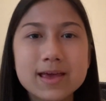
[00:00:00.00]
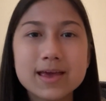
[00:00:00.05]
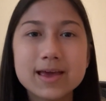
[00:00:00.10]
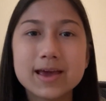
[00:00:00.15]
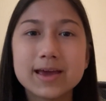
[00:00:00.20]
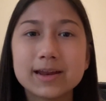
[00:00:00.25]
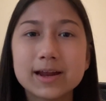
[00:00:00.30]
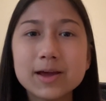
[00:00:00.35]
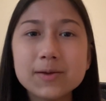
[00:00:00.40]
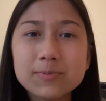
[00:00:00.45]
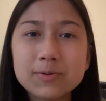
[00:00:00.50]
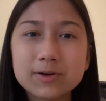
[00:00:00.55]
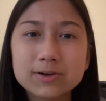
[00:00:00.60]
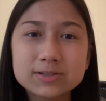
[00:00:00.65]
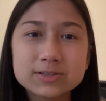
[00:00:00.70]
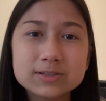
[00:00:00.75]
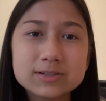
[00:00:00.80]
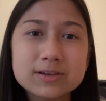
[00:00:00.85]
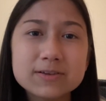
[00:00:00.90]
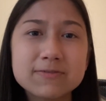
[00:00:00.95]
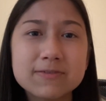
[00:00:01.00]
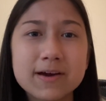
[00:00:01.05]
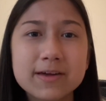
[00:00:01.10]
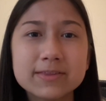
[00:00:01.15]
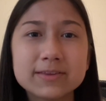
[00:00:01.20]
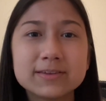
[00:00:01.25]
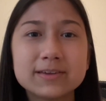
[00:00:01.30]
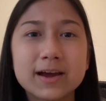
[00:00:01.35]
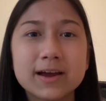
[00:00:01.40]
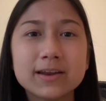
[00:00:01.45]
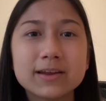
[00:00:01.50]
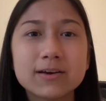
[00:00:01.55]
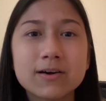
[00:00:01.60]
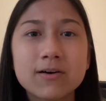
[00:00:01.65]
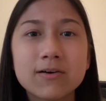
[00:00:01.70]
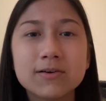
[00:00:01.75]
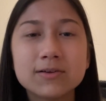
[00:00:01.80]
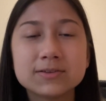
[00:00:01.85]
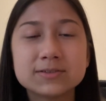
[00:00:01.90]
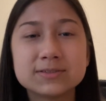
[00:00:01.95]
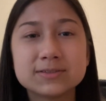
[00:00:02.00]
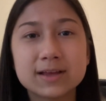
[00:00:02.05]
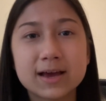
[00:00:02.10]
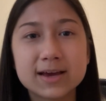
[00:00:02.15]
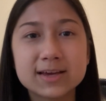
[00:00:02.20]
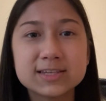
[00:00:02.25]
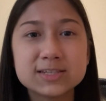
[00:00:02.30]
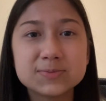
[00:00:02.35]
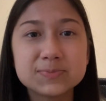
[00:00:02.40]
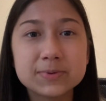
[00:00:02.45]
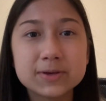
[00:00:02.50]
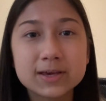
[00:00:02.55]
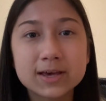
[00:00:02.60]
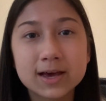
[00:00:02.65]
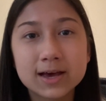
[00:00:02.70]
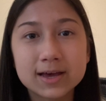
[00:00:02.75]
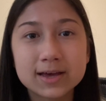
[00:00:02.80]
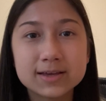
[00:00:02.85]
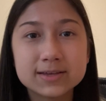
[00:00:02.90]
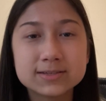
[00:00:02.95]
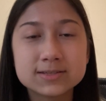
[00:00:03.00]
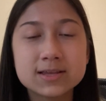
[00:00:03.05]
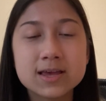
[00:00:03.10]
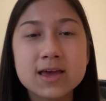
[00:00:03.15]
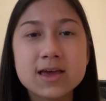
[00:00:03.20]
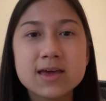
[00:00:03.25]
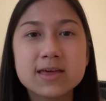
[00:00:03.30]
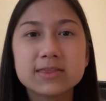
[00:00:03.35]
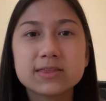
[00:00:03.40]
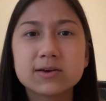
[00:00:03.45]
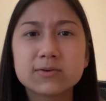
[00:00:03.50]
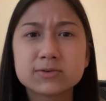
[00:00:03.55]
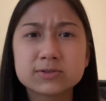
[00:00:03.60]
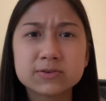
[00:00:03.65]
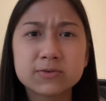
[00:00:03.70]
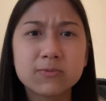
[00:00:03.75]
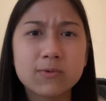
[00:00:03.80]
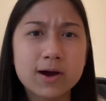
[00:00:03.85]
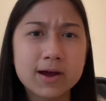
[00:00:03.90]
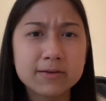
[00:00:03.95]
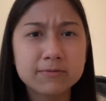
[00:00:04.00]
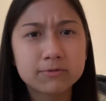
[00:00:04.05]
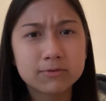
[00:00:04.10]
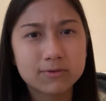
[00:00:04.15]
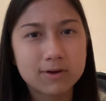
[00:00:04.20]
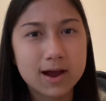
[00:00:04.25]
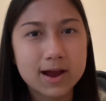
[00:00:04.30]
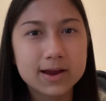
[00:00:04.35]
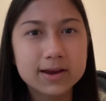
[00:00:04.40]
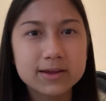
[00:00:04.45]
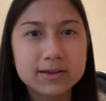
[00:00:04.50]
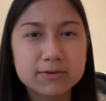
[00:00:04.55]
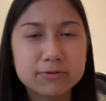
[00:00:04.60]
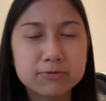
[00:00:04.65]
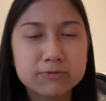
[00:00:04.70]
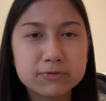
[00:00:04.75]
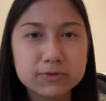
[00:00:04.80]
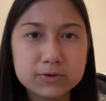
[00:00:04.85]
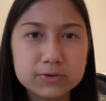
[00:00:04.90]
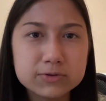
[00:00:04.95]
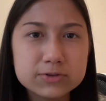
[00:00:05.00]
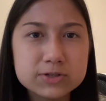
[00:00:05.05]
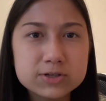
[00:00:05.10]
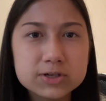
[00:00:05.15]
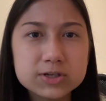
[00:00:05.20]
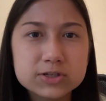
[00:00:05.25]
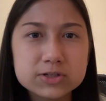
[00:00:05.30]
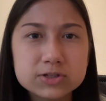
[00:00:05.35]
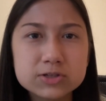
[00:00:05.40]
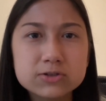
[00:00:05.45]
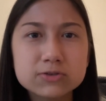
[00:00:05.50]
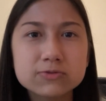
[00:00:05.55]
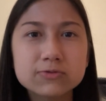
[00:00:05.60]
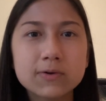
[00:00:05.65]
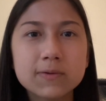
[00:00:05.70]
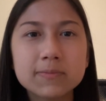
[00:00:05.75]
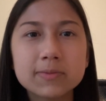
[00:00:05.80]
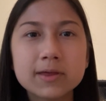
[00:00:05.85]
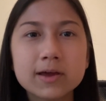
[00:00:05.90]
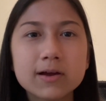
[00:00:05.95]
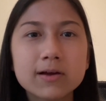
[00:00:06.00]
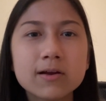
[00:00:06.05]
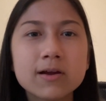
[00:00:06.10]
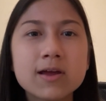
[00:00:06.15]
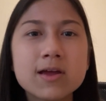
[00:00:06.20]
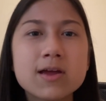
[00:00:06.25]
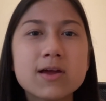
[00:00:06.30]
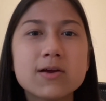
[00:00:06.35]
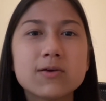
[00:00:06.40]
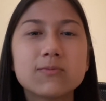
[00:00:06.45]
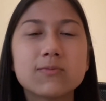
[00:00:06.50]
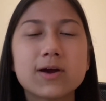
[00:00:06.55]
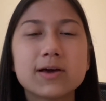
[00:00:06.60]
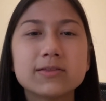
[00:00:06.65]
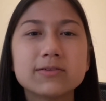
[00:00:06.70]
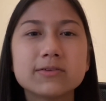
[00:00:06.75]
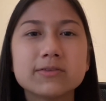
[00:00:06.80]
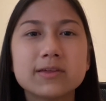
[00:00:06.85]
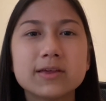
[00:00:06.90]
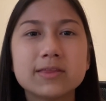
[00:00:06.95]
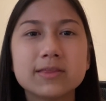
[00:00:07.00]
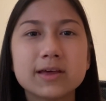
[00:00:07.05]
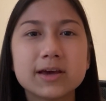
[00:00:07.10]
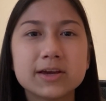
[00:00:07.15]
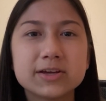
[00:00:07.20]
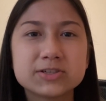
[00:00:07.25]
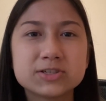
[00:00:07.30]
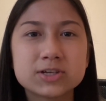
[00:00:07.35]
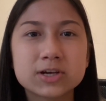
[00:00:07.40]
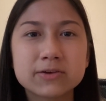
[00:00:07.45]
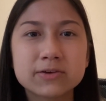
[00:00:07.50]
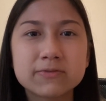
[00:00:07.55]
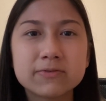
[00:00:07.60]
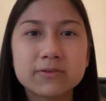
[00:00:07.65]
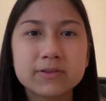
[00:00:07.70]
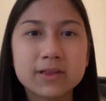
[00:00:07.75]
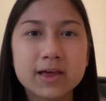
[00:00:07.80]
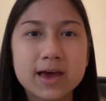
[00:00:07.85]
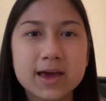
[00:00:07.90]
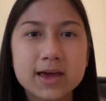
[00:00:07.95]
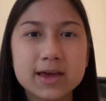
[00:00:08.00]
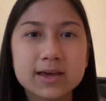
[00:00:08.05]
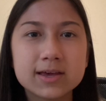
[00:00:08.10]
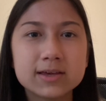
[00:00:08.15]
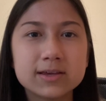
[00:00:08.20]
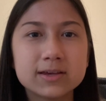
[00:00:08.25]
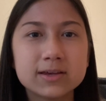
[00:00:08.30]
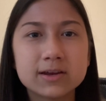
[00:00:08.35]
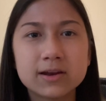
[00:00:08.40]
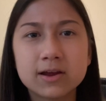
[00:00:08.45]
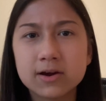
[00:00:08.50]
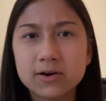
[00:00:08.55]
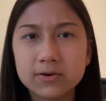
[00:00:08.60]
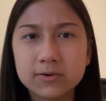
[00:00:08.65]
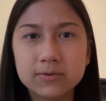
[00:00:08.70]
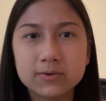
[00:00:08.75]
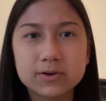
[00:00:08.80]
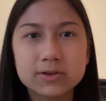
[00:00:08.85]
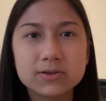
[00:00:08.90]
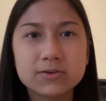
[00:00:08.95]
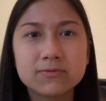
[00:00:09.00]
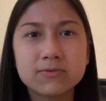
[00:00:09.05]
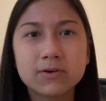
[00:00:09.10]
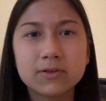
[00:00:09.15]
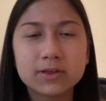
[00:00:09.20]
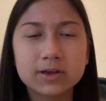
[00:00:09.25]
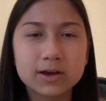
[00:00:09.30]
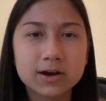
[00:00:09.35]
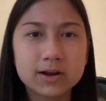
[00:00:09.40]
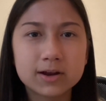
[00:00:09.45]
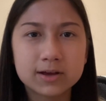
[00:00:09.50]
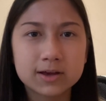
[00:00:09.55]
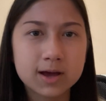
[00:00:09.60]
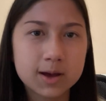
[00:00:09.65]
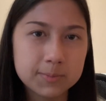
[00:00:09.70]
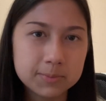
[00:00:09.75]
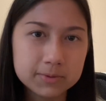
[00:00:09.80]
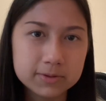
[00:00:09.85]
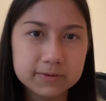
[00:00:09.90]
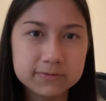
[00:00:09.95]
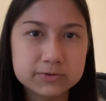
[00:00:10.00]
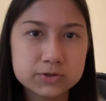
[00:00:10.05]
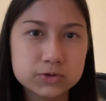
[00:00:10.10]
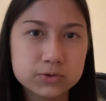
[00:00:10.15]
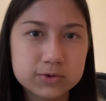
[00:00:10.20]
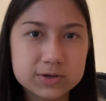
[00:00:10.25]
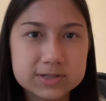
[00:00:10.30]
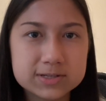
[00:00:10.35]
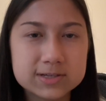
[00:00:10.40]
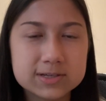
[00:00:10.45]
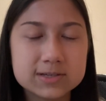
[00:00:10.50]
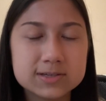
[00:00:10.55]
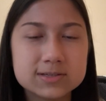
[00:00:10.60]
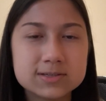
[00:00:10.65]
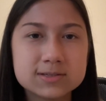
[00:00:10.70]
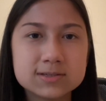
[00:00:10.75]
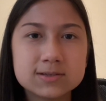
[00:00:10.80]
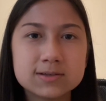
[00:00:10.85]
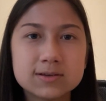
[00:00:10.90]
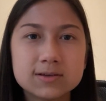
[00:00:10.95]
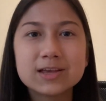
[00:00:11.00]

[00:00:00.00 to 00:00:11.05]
And I personally found the dining halls nice because there was a wide variety of foods you could choose from there, rather than like Chick-fil-A, you've only got a couple of choices.